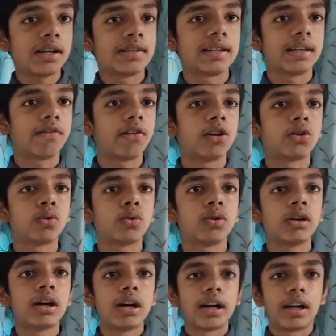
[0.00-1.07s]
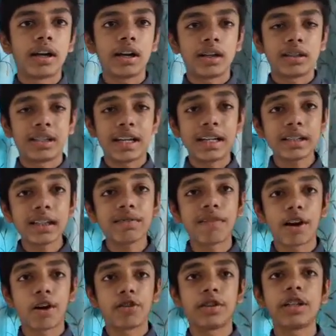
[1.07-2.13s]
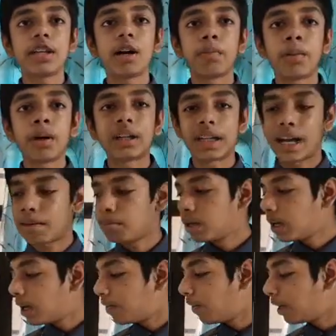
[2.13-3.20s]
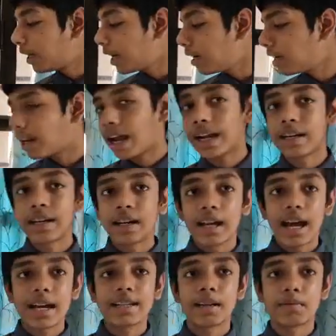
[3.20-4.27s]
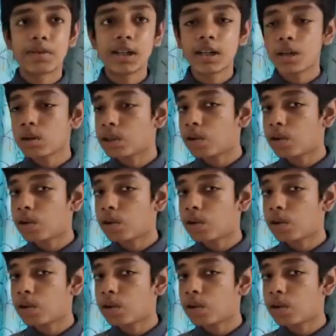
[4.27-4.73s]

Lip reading: is equal to change in velocity upon time, we can write and substitute